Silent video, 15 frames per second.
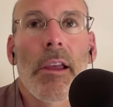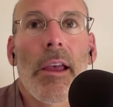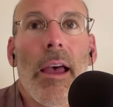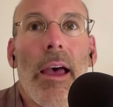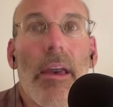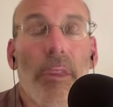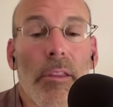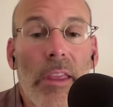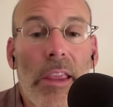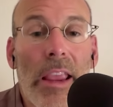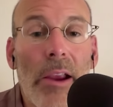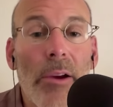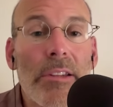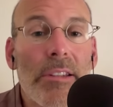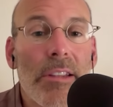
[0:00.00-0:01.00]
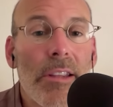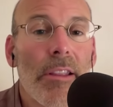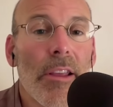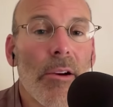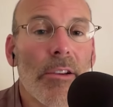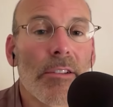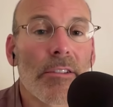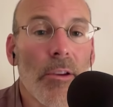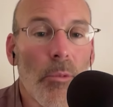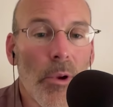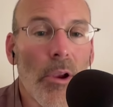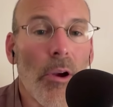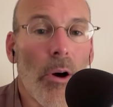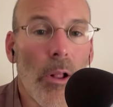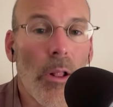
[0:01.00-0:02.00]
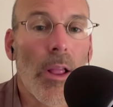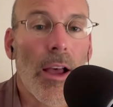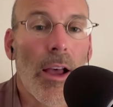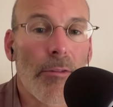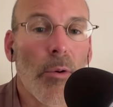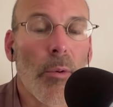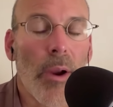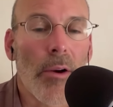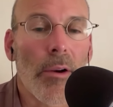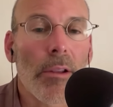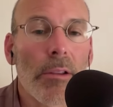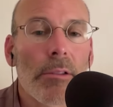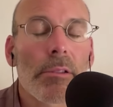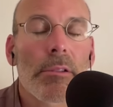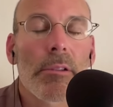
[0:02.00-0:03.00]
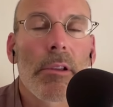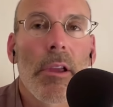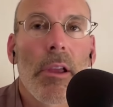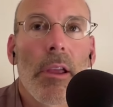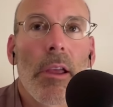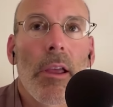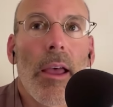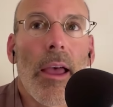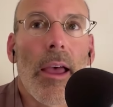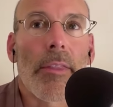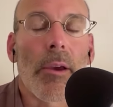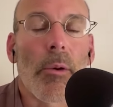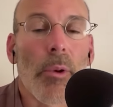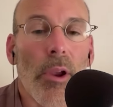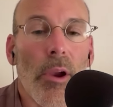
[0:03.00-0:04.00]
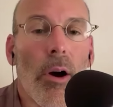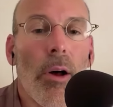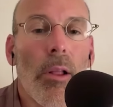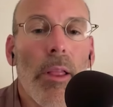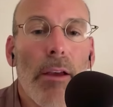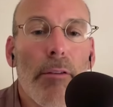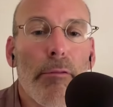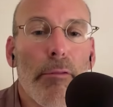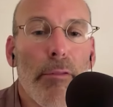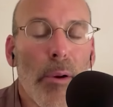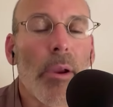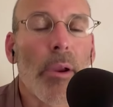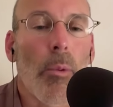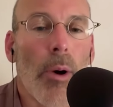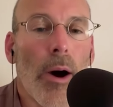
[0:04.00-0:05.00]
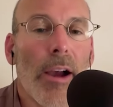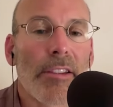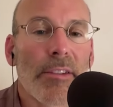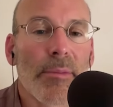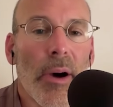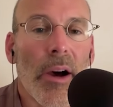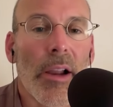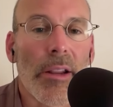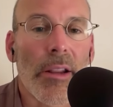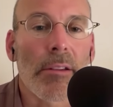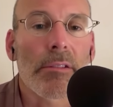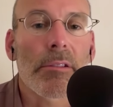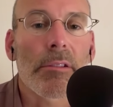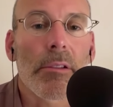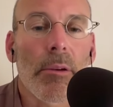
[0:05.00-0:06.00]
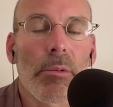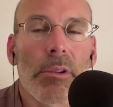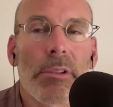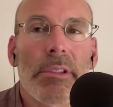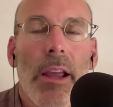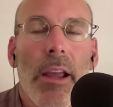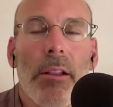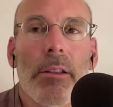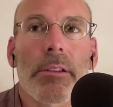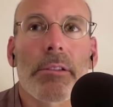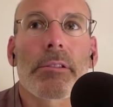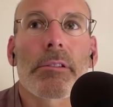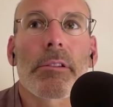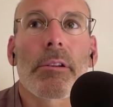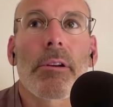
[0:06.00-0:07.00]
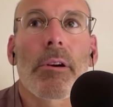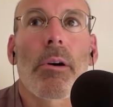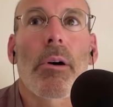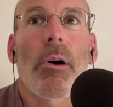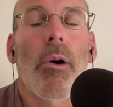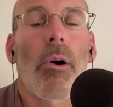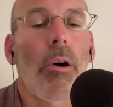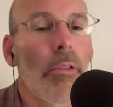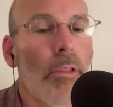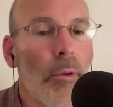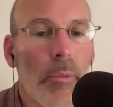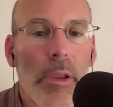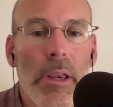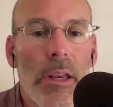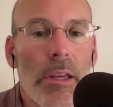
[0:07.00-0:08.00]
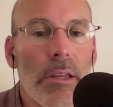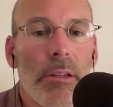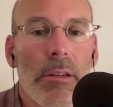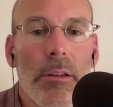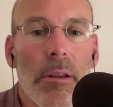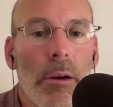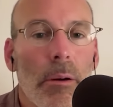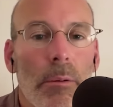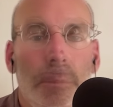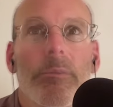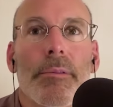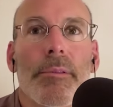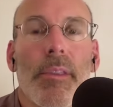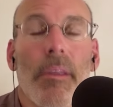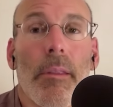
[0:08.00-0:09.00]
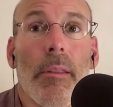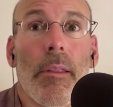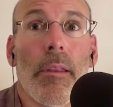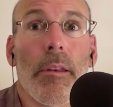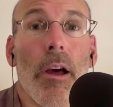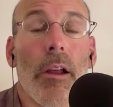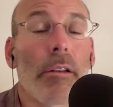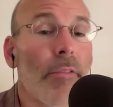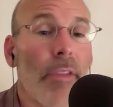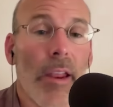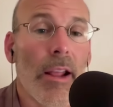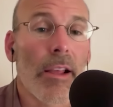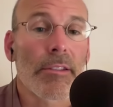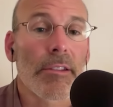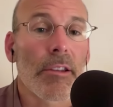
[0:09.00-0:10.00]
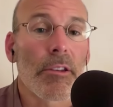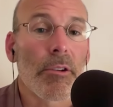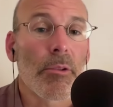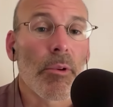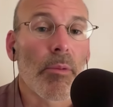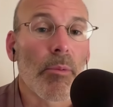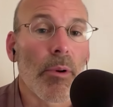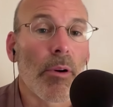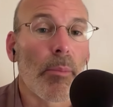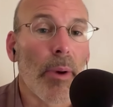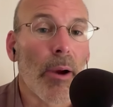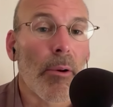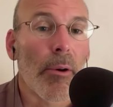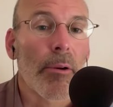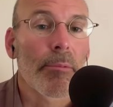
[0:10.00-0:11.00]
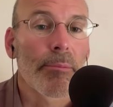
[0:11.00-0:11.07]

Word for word: And the guarantee there is that we all have awareness and that we all have very wise bodies that will tell us all that we need to know. The none of that has to do with willpower.